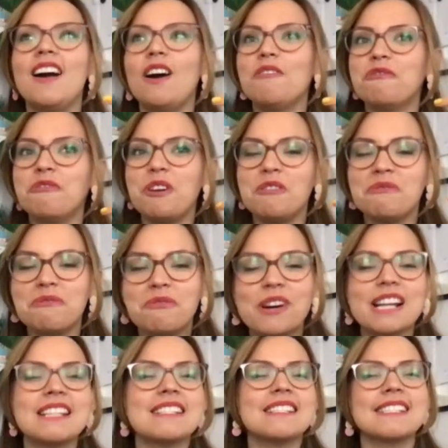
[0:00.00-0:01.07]
of
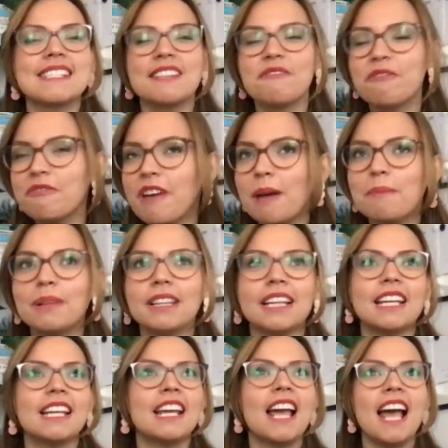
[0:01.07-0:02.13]
friends and
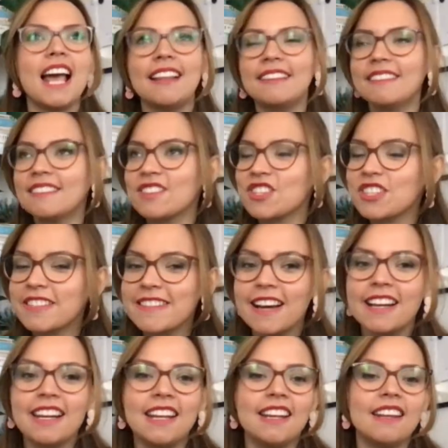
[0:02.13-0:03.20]
family and
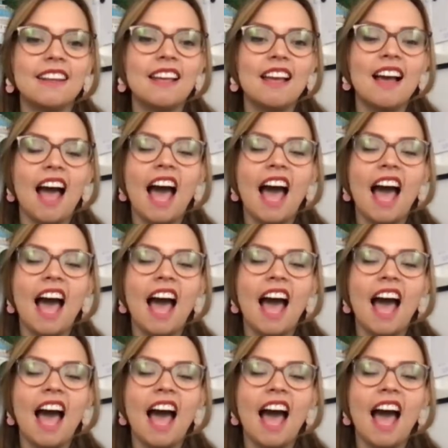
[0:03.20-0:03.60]
study,